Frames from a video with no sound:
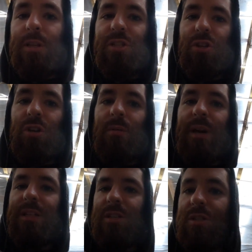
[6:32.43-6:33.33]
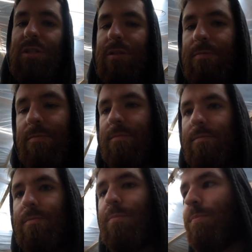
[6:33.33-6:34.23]
really sure. I might just
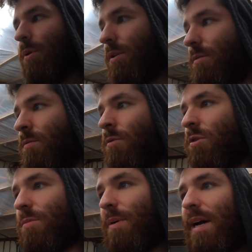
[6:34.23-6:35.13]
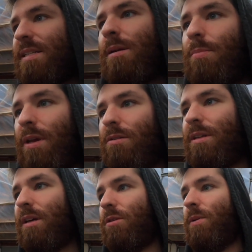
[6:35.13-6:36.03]
throw some high temp paint on
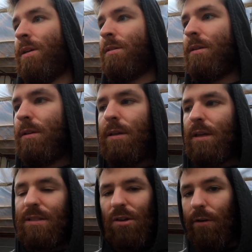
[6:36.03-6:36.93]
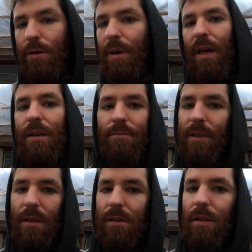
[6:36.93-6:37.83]
the other one because it's already made, it
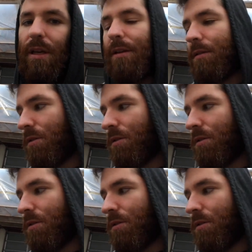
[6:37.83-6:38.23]
doesn't leak.